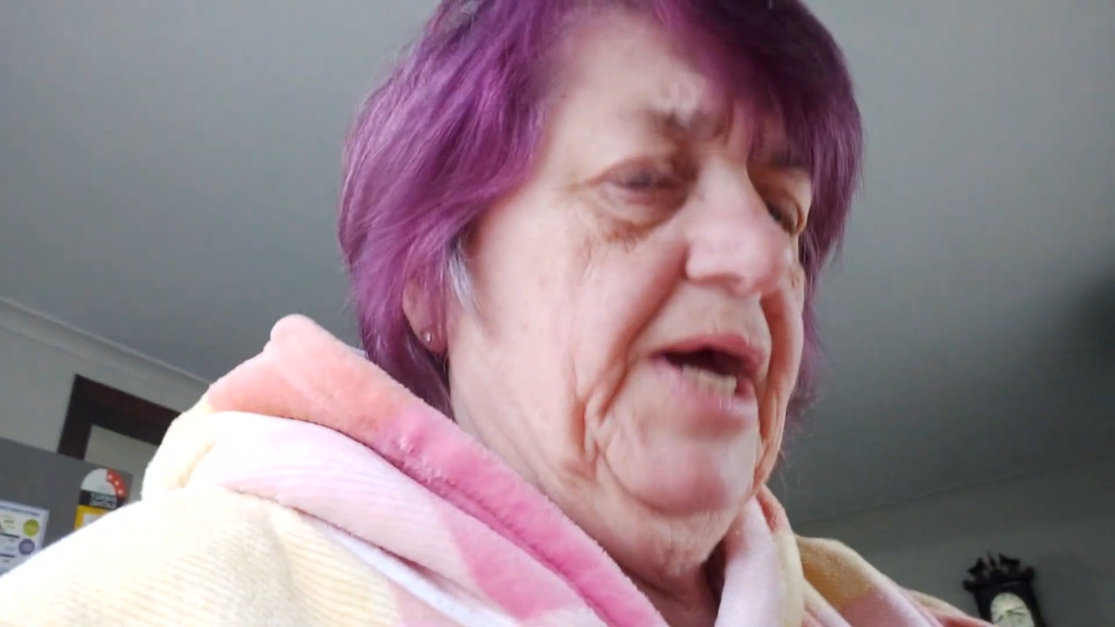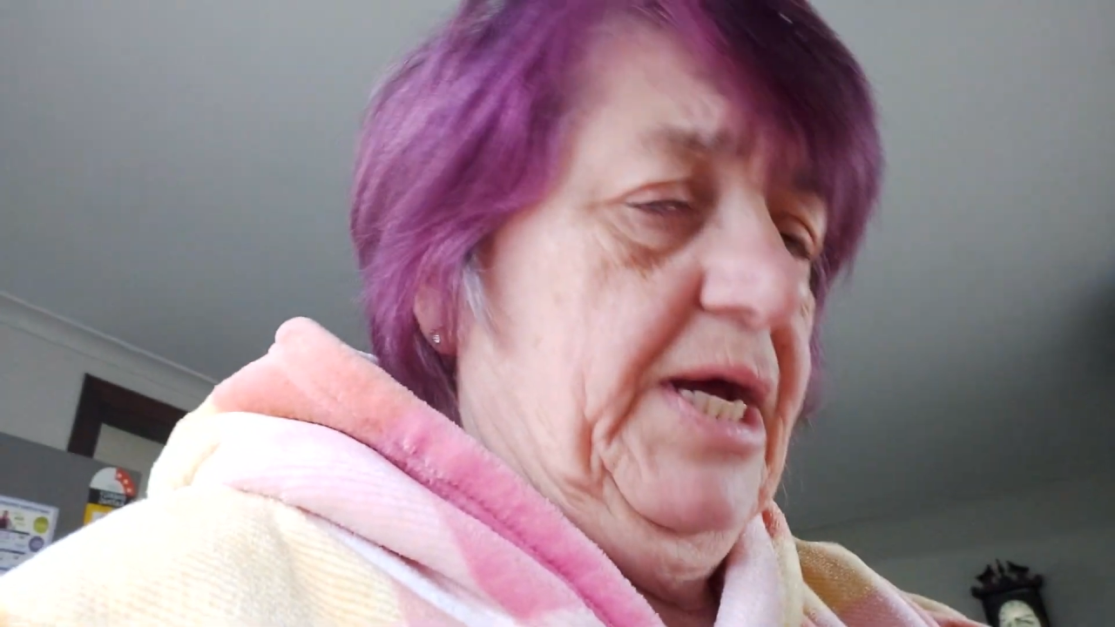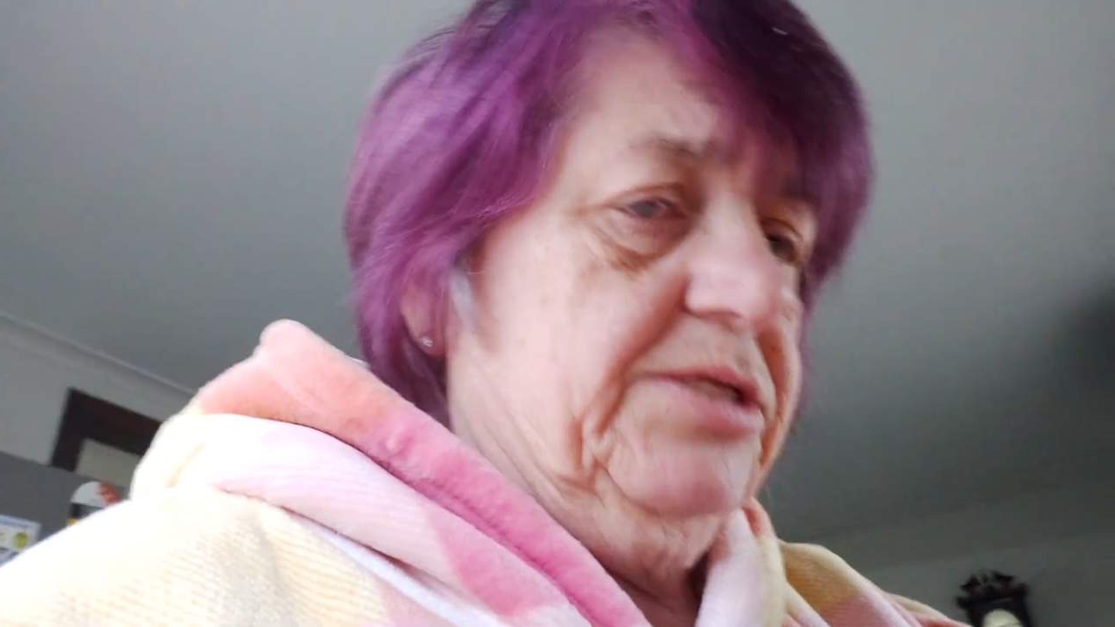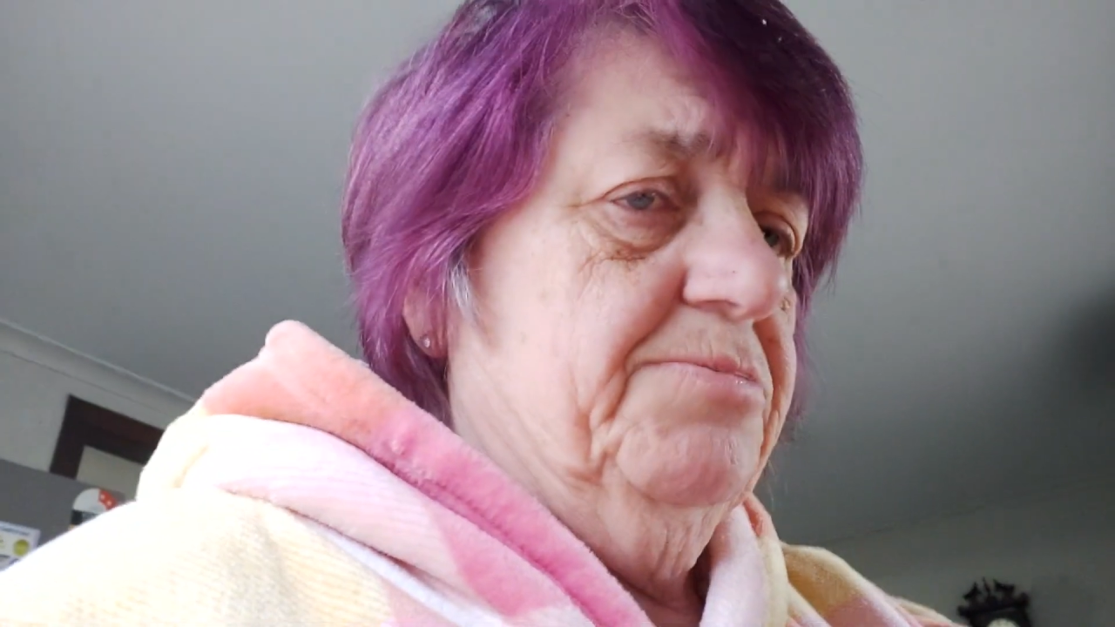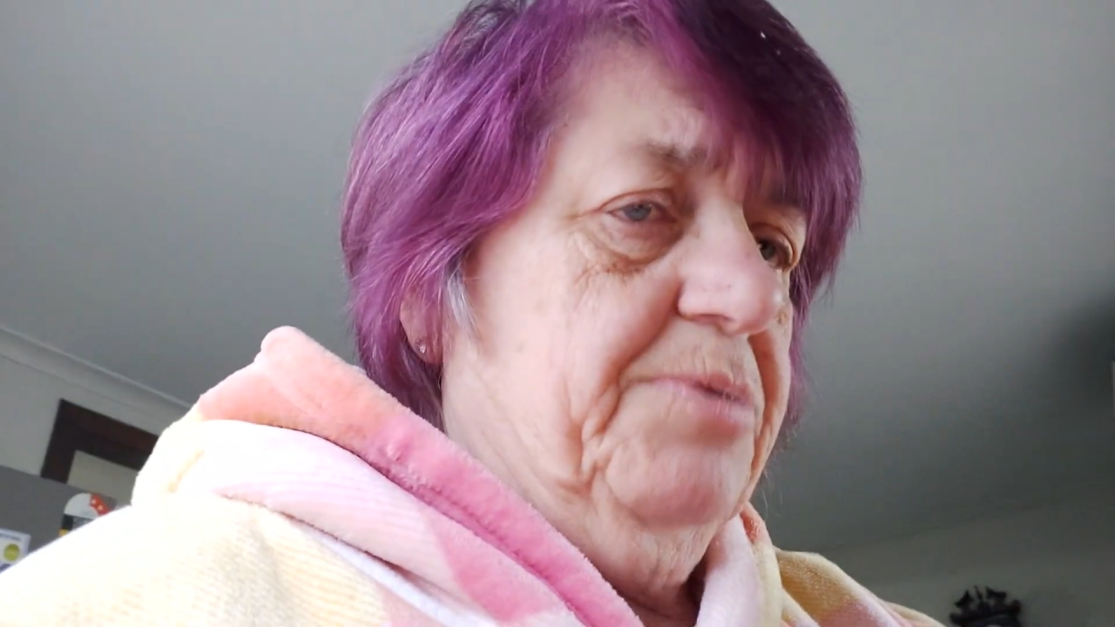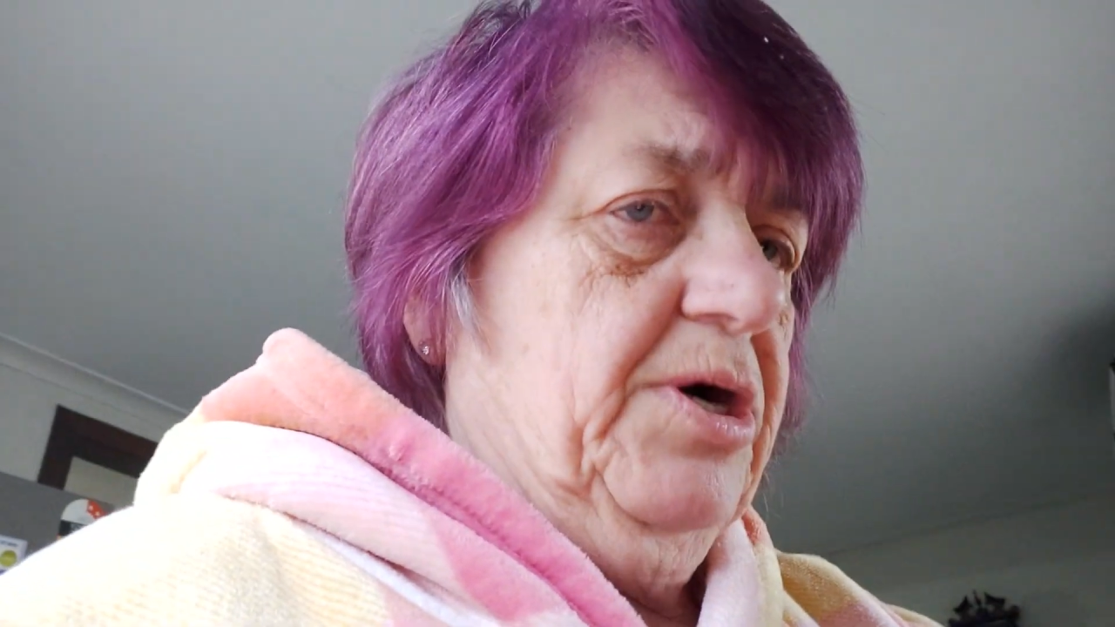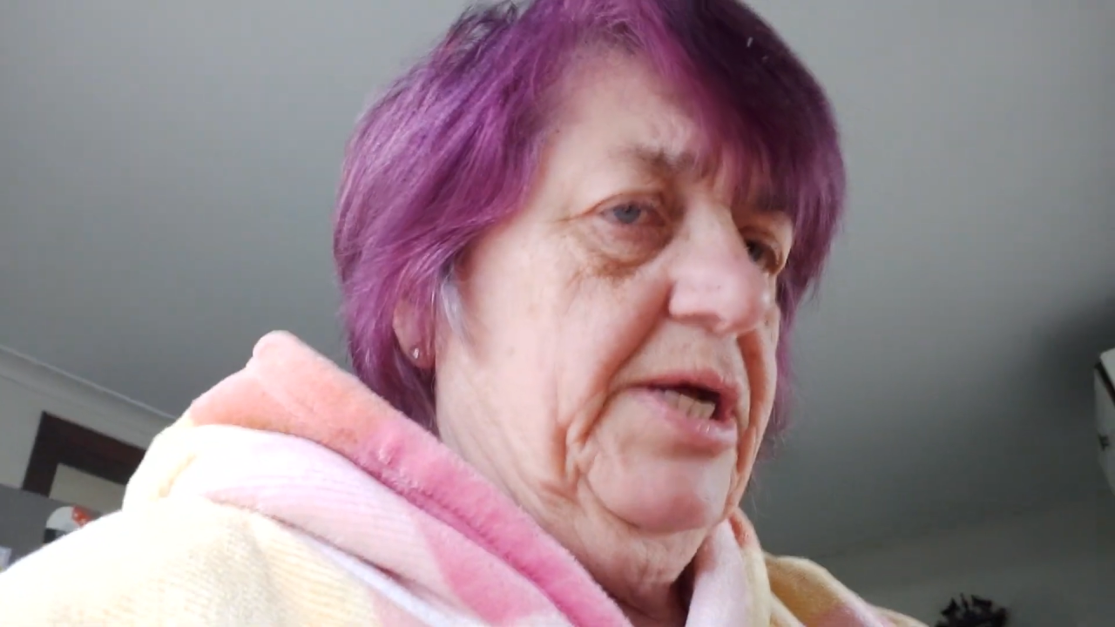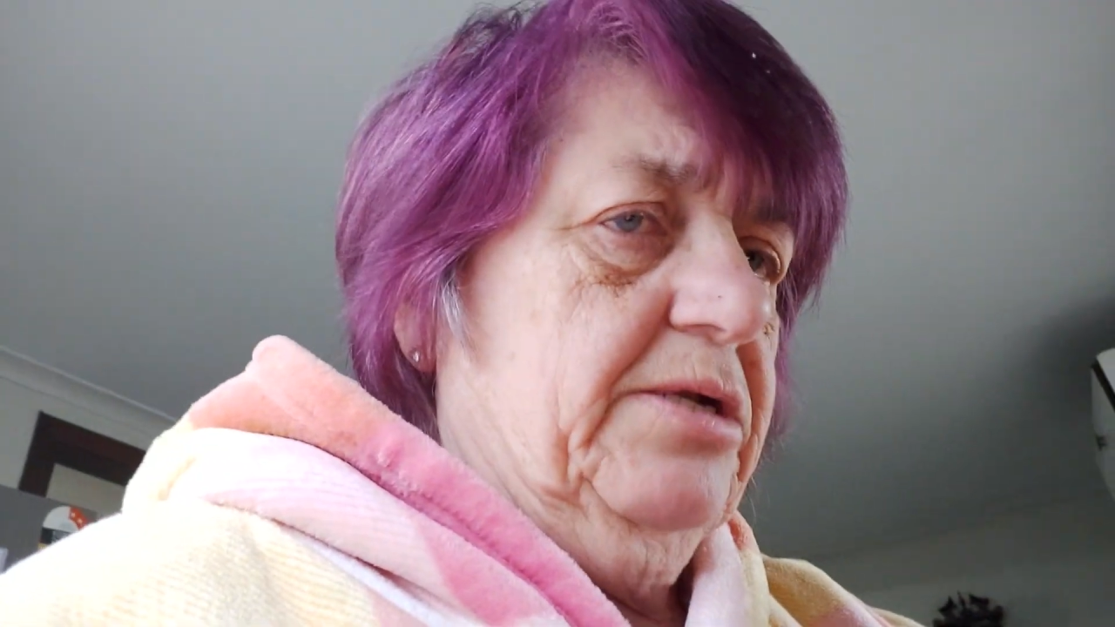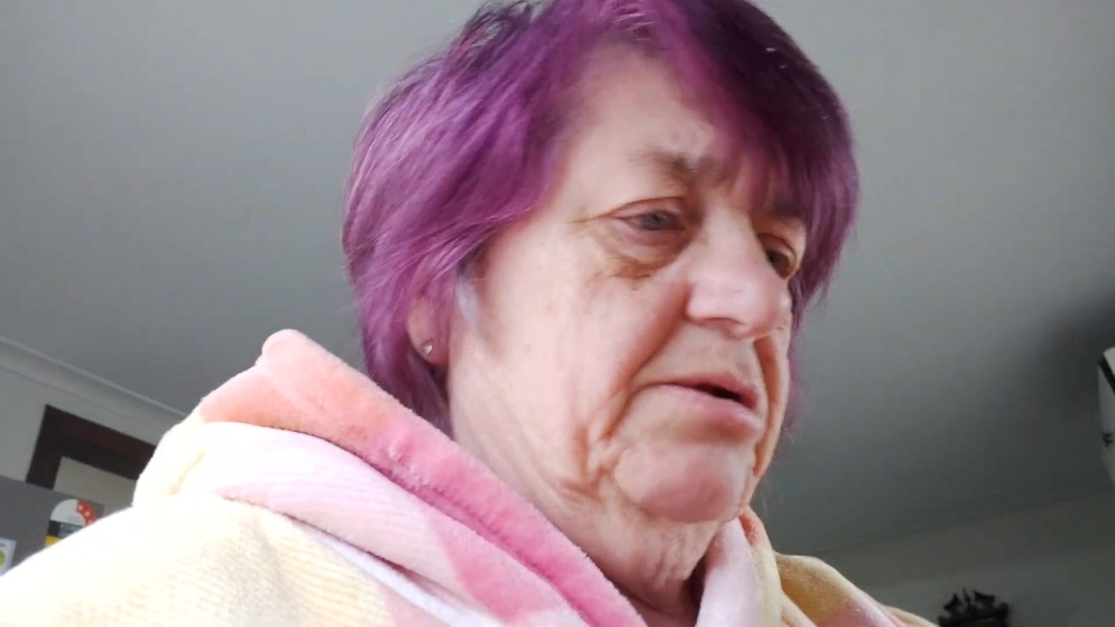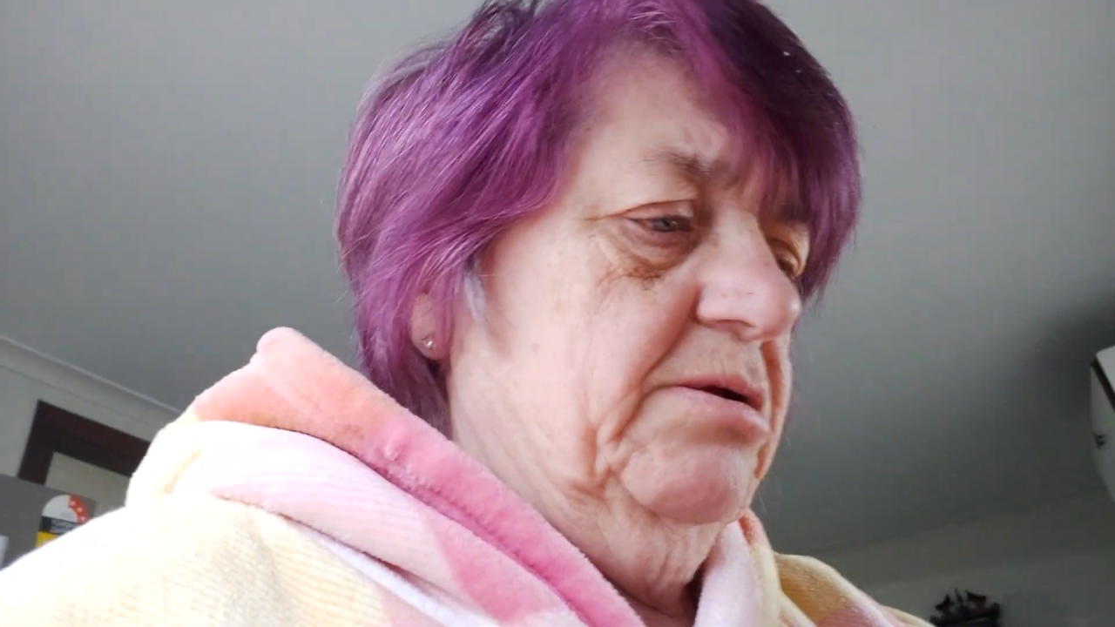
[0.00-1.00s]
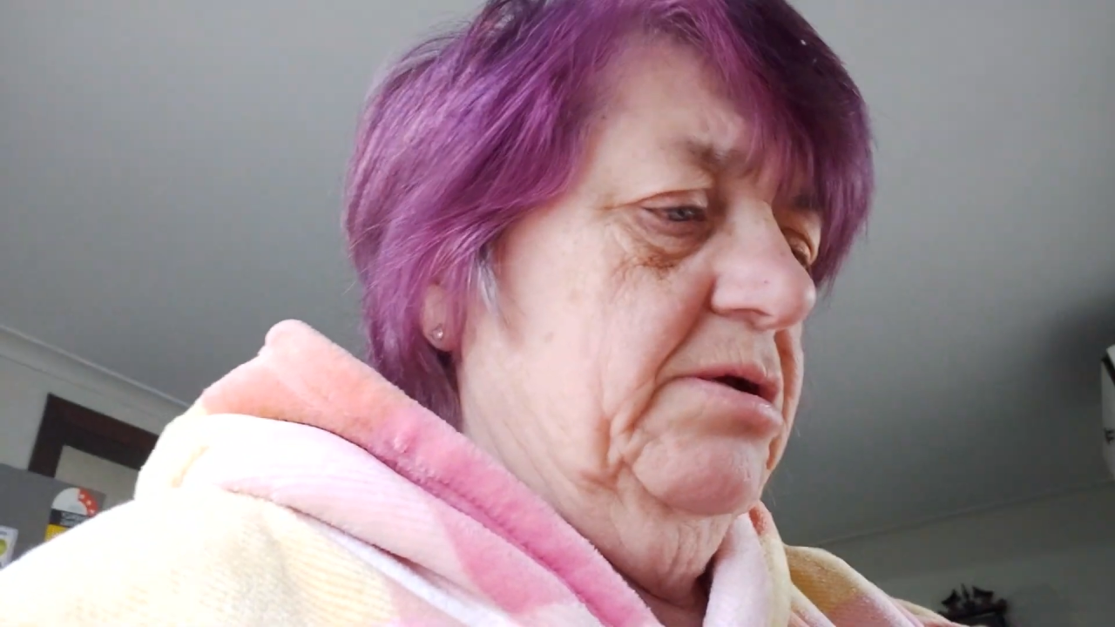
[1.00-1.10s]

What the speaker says: I had to buy it.